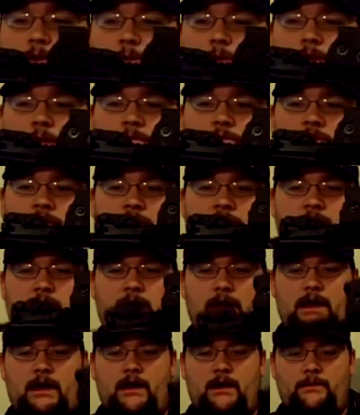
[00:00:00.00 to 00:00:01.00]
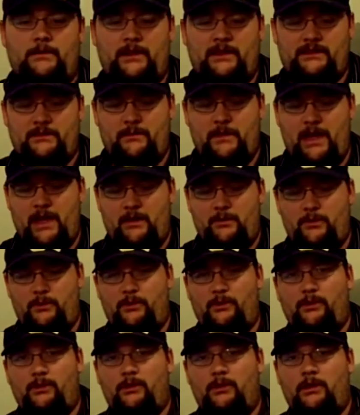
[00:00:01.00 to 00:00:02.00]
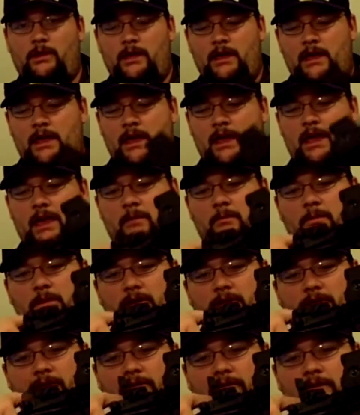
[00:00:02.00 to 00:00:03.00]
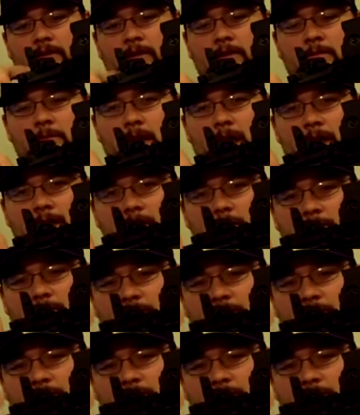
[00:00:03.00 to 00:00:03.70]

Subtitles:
equipped. Got the Magpul M-Bus backup